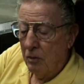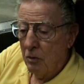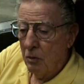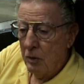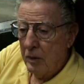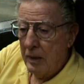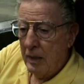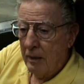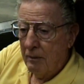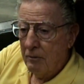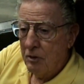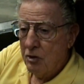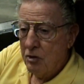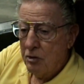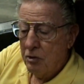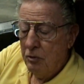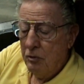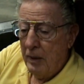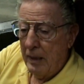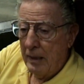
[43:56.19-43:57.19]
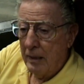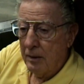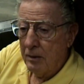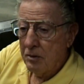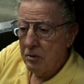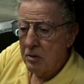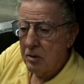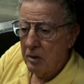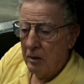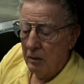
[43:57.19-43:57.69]
going down the
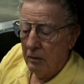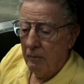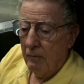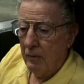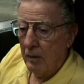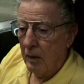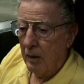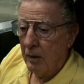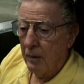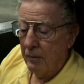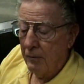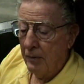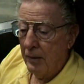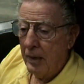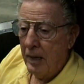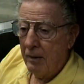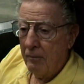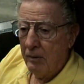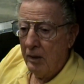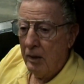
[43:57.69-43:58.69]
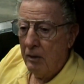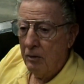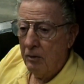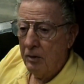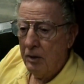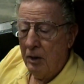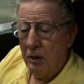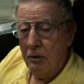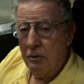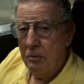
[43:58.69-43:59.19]
Suez, uh, the
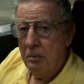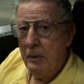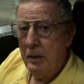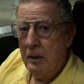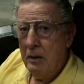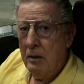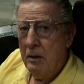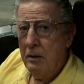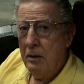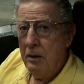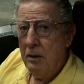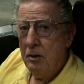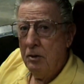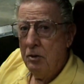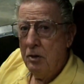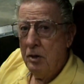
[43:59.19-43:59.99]
navigator tells me that the